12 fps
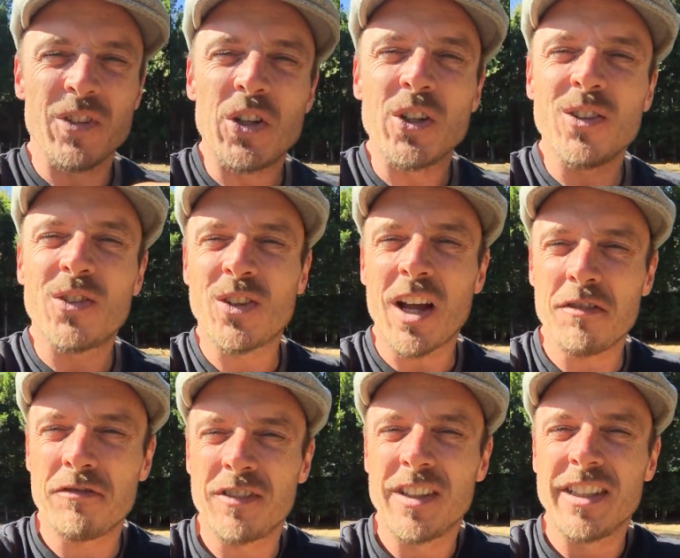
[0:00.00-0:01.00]
good
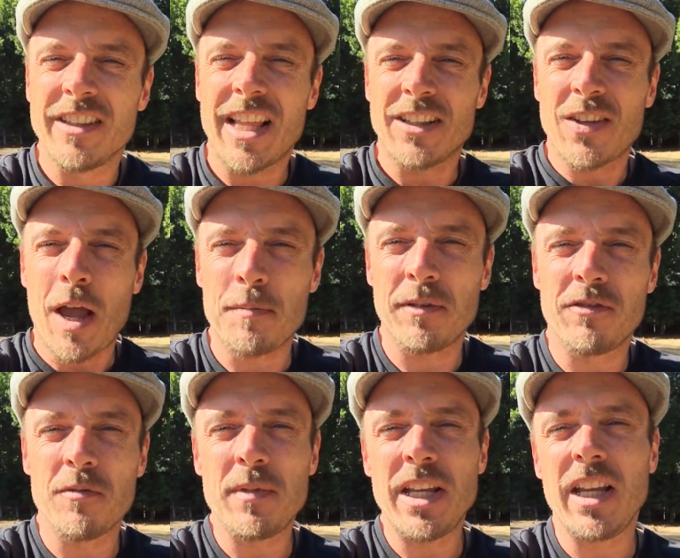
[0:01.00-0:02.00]
stuff that's happened
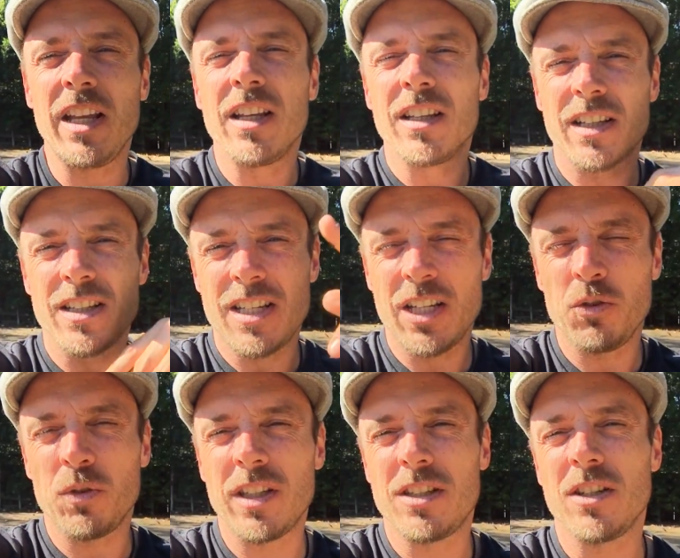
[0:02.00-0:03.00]
for me
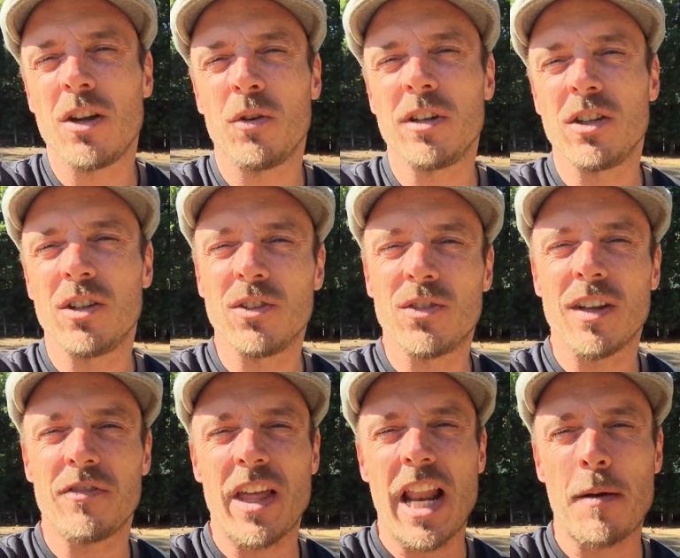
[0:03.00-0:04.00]
continuing to go into good
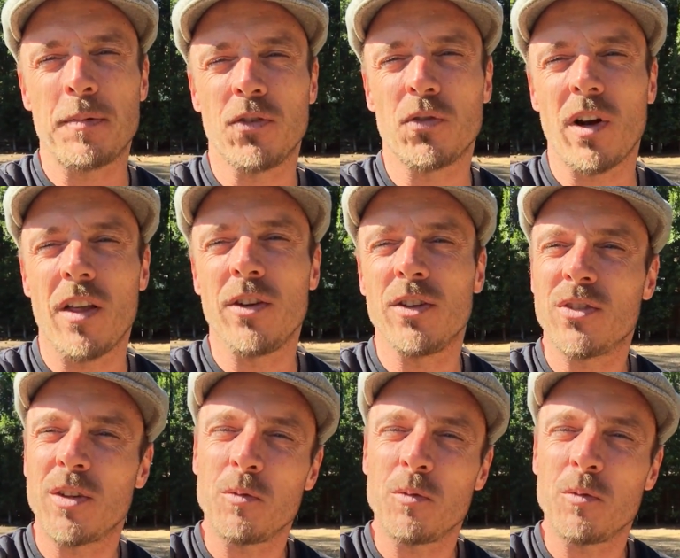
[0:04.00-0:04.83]
stuff that happens for others.